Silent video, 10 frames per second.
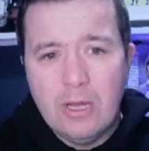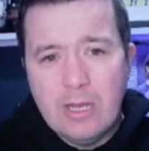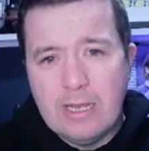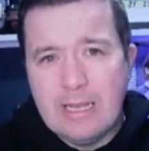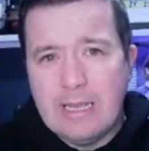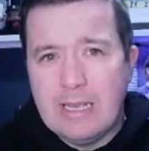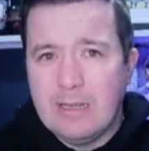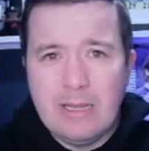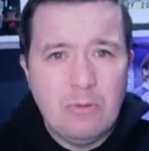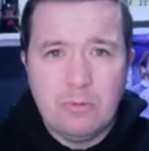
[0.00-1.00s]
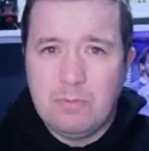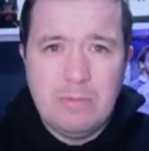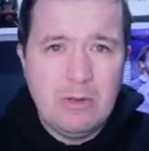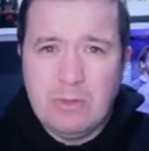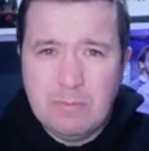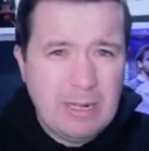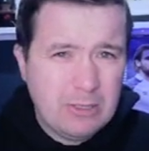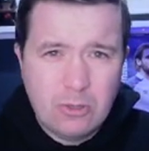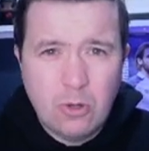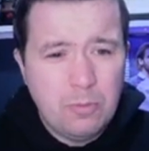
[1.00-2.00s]
He, he he was, you know, he
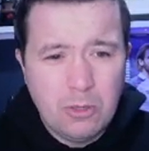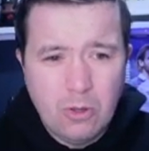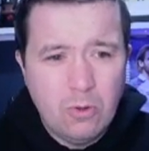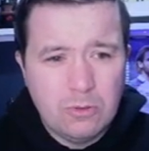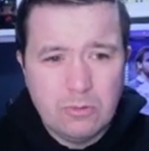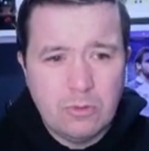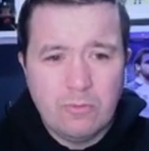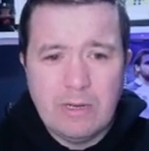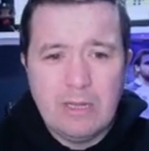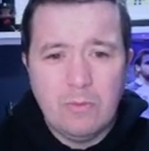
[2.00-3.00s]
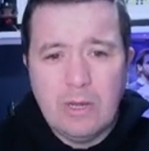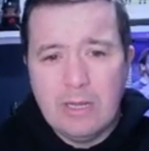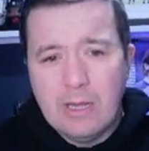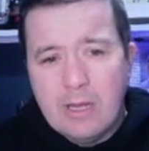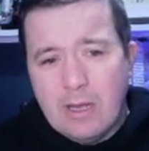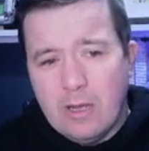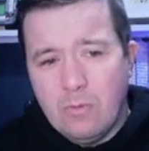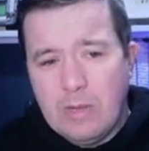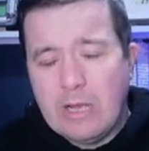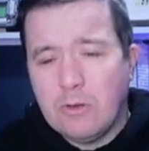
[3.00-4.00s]
bagged a couple of goals. He did really well. Uh,
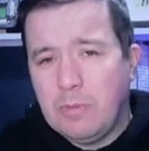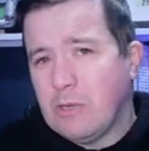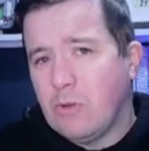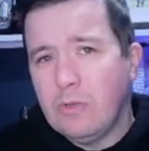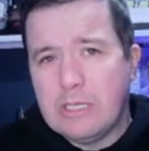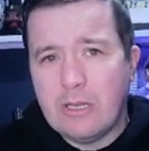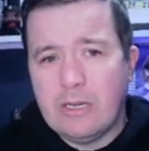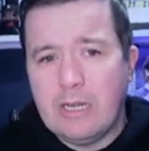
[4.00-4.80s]
we are going to play Kušić on that